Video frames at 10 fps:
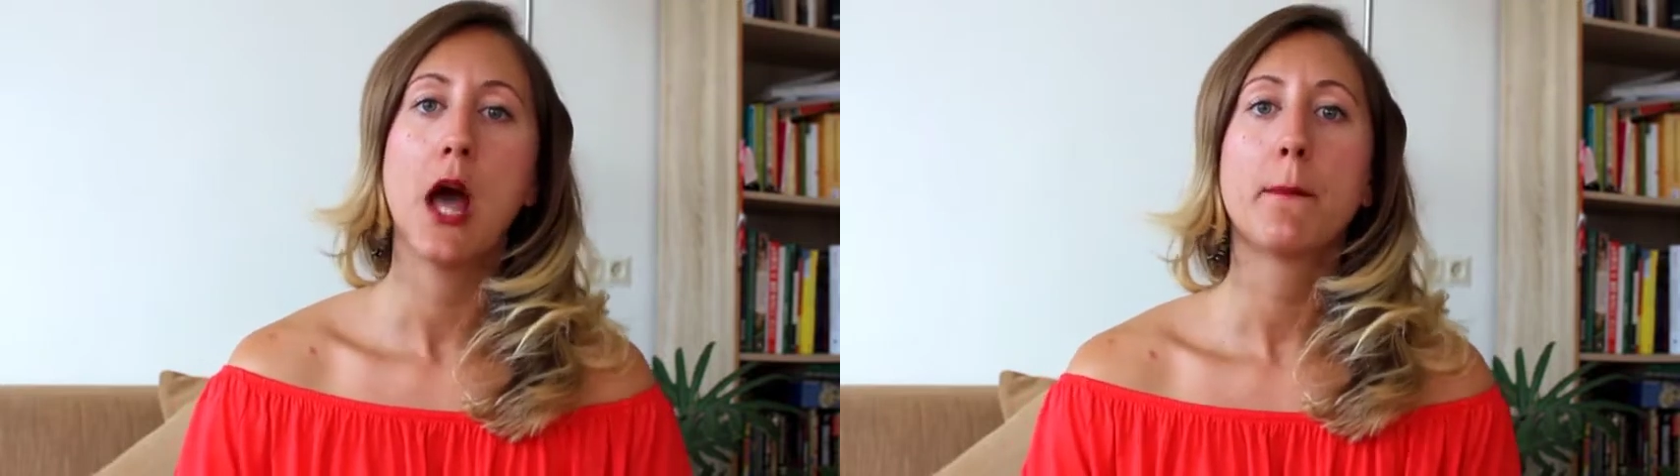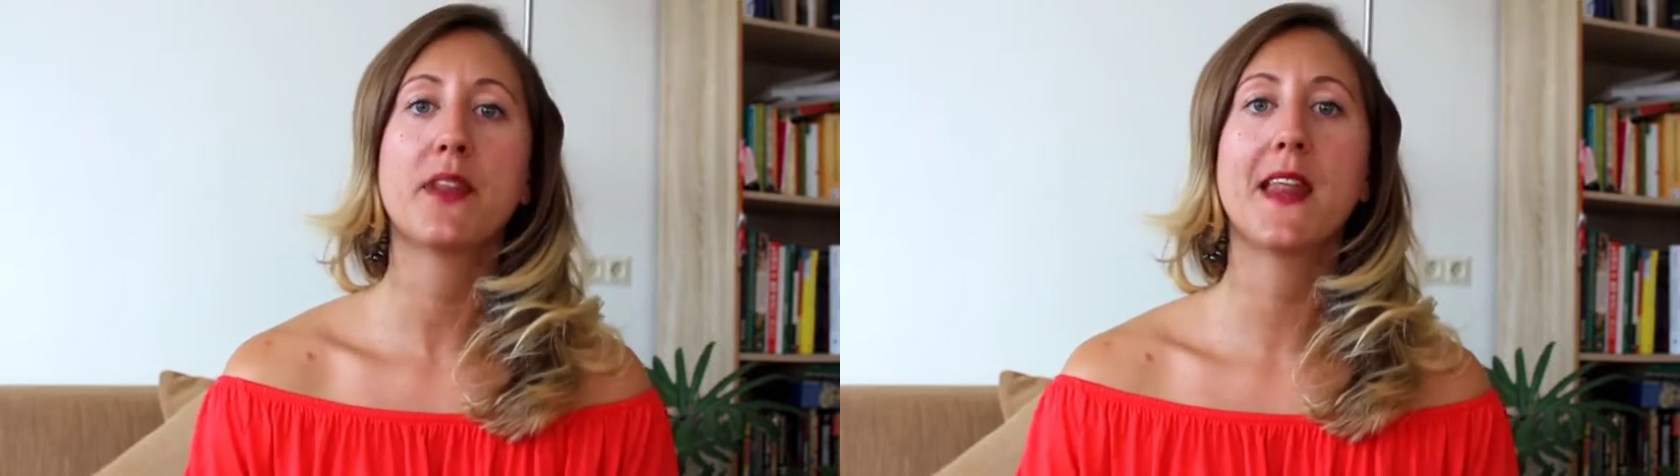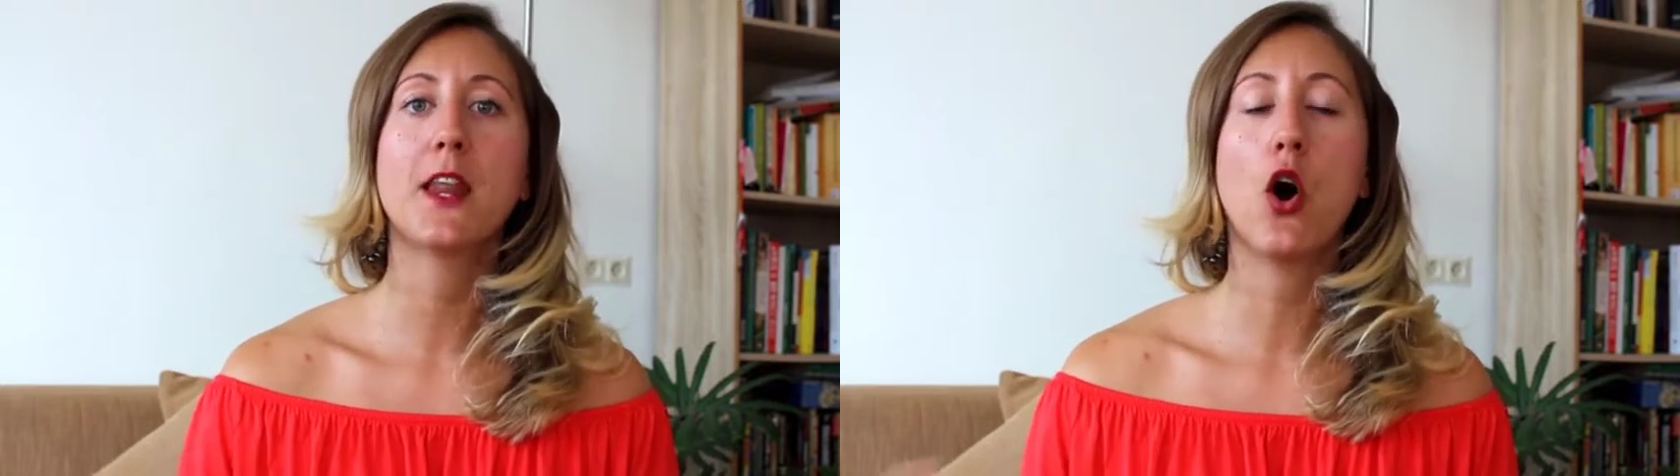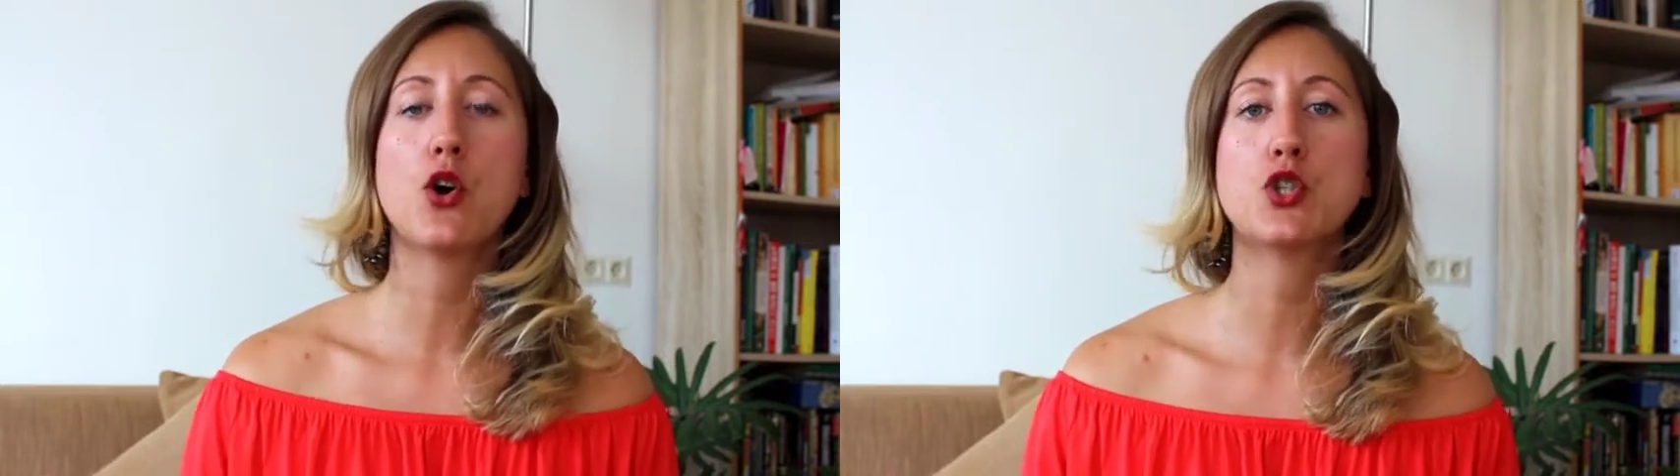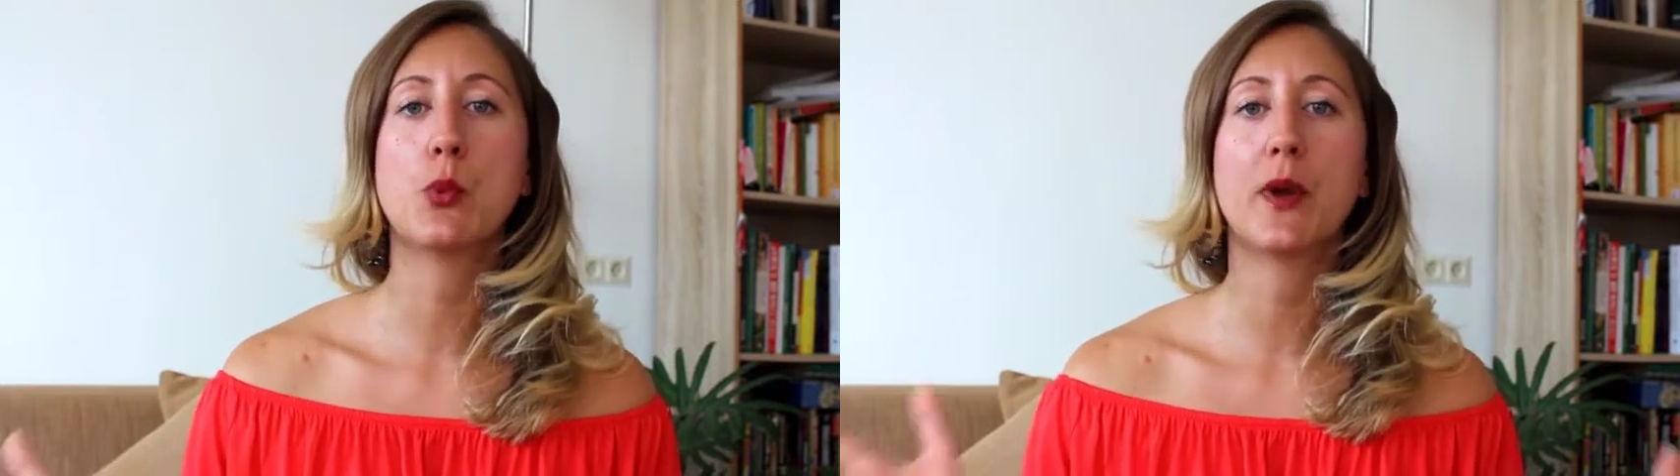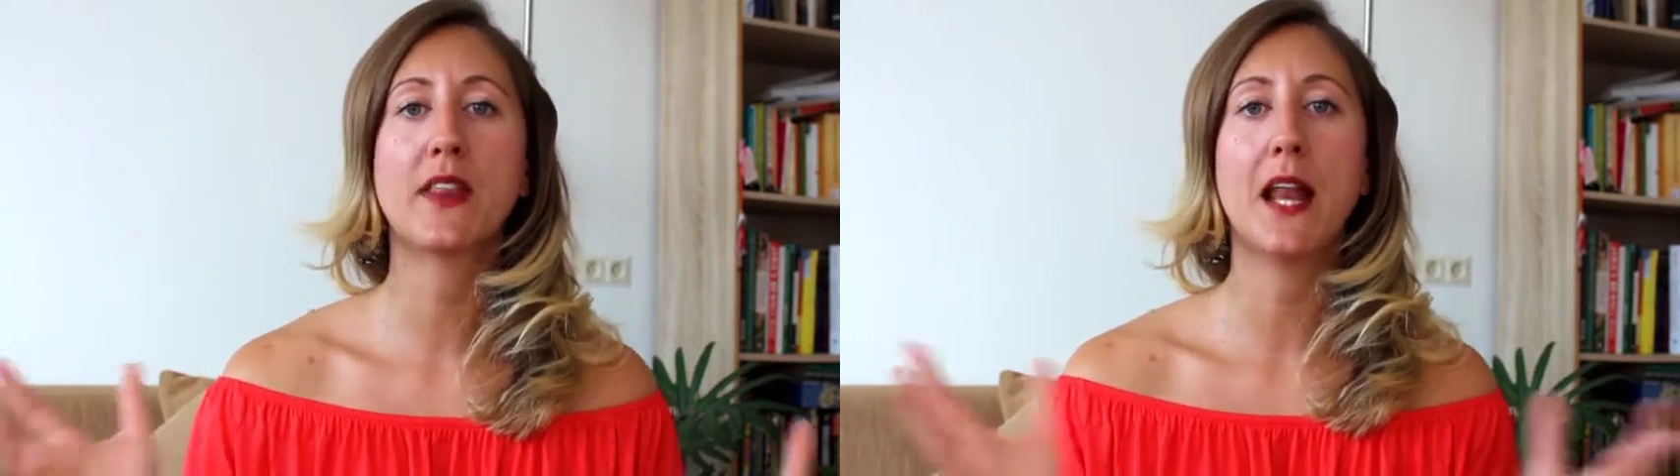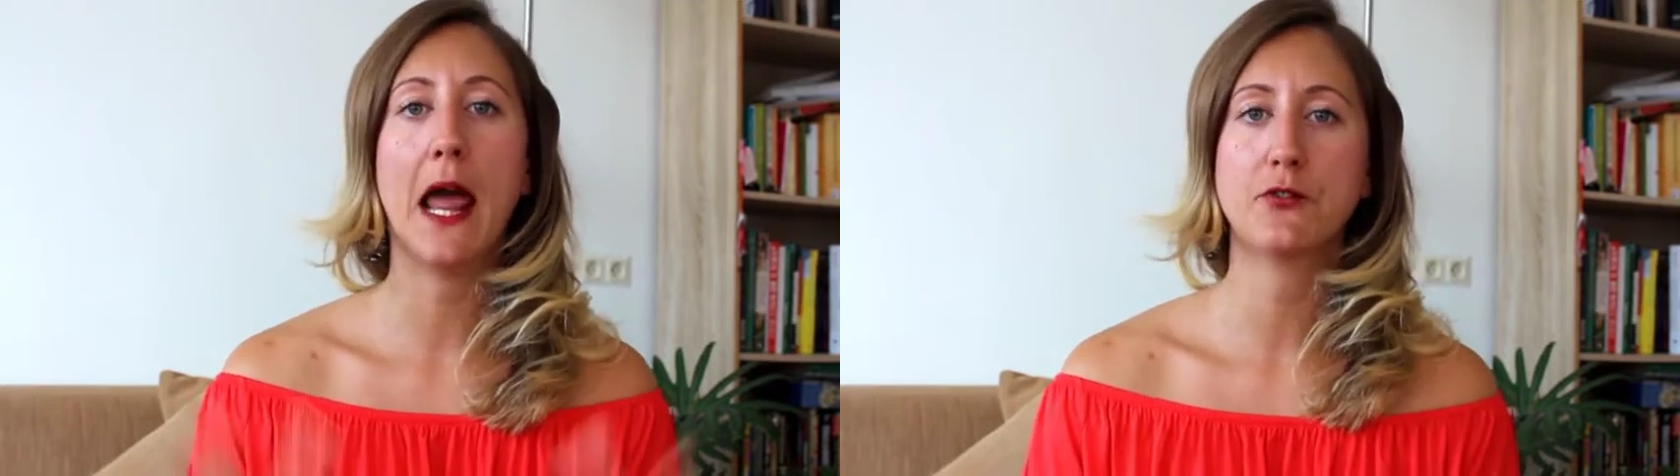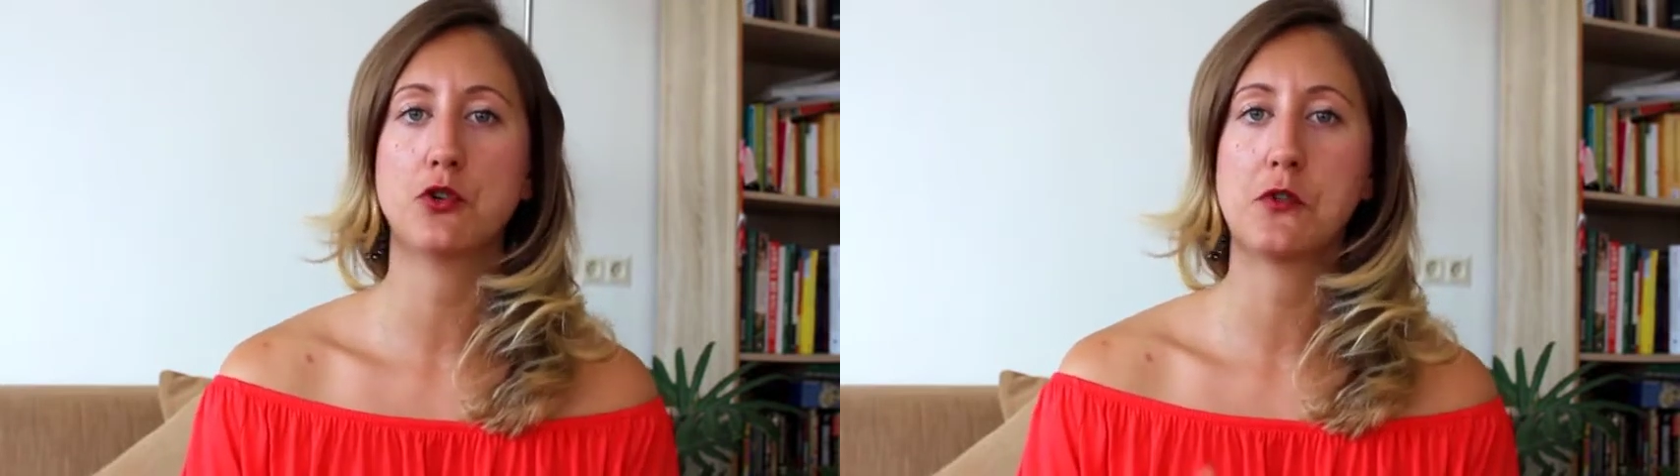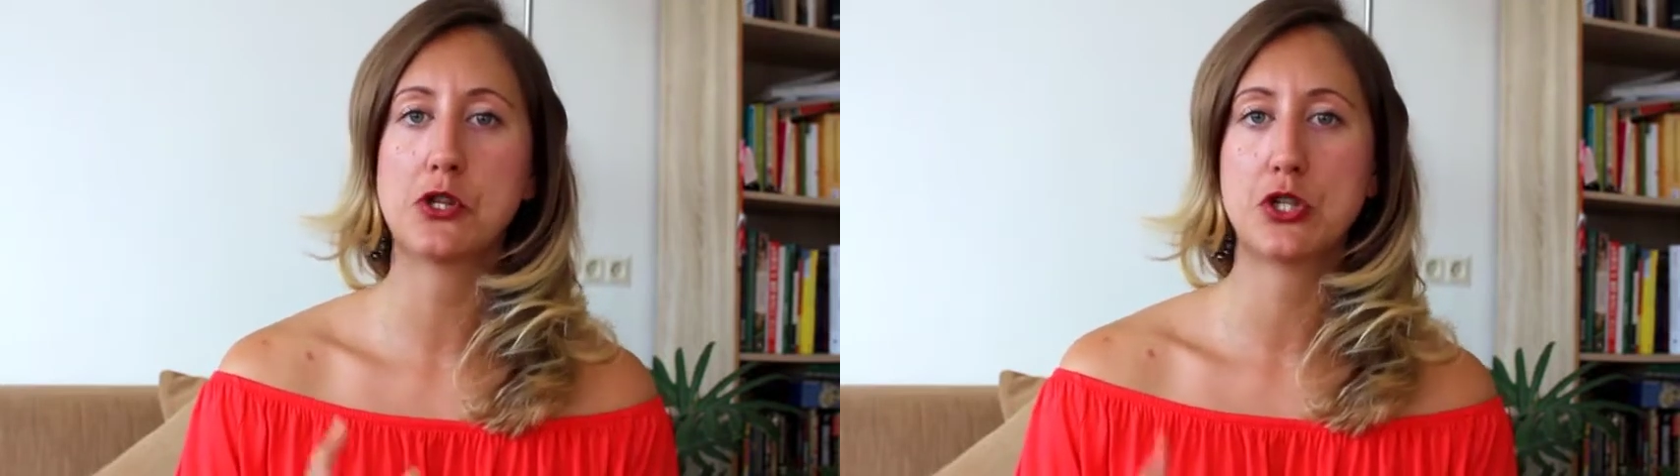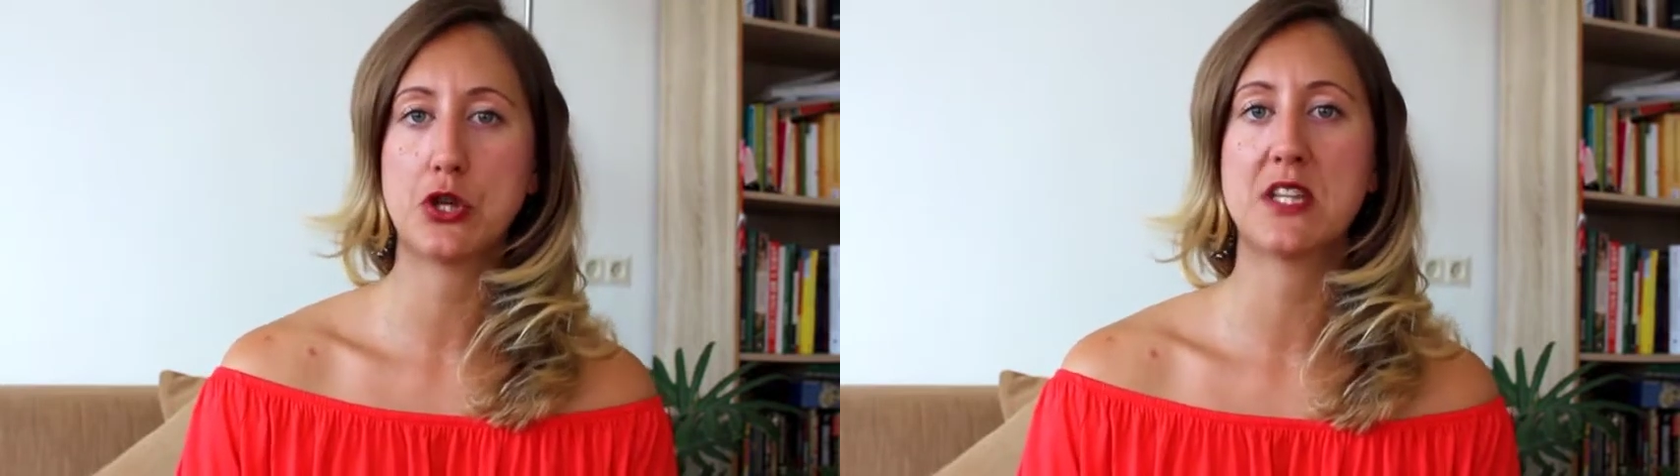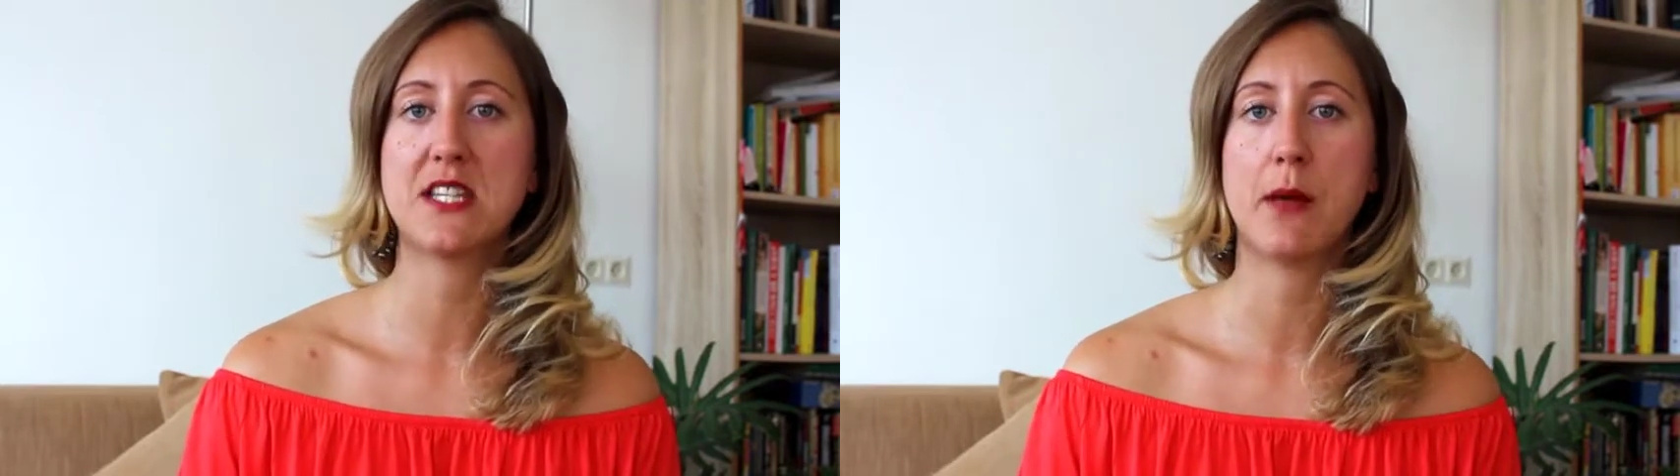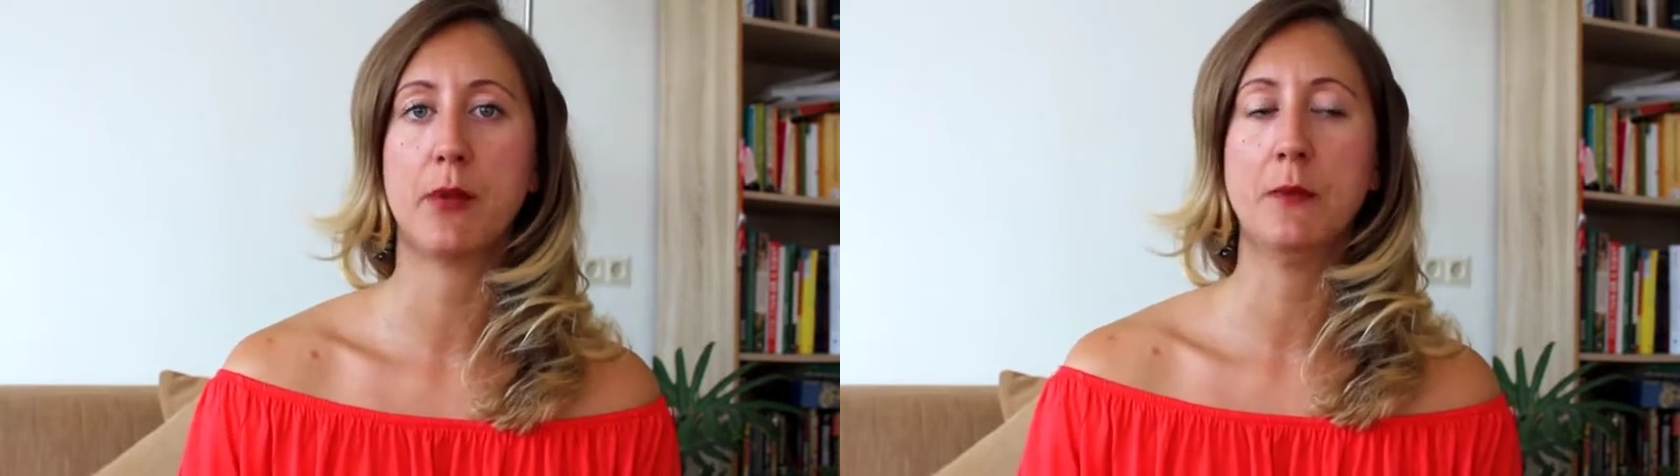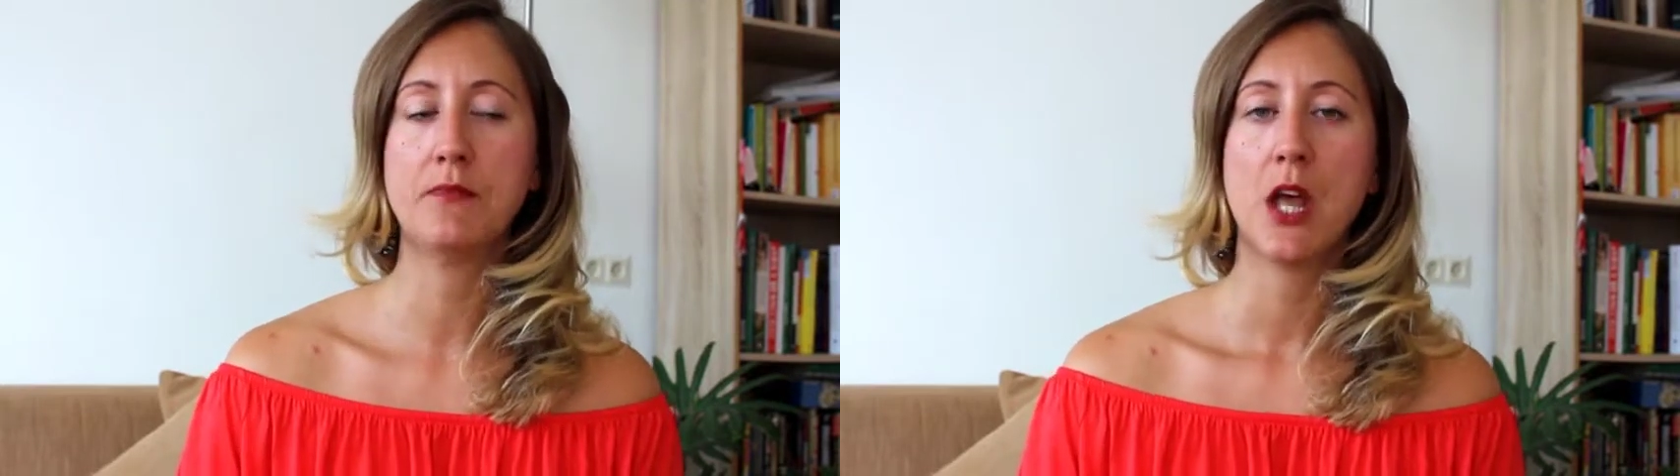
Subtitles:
but then they also bring the leftovers to the table.